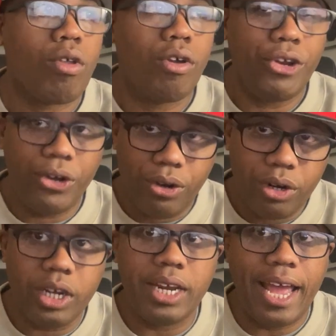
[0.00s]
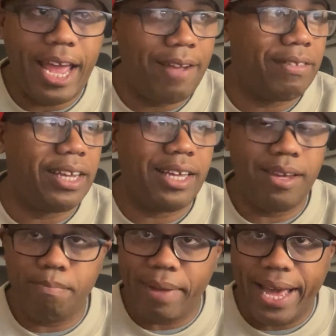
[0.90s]
You're going to have to
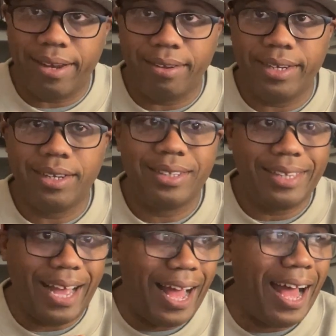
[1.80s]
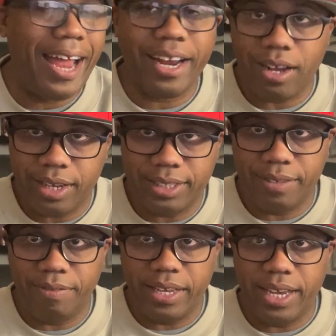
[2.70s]
keep battling the high cost
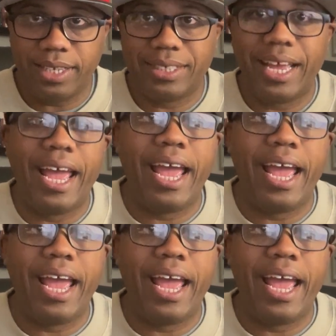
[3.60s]
of things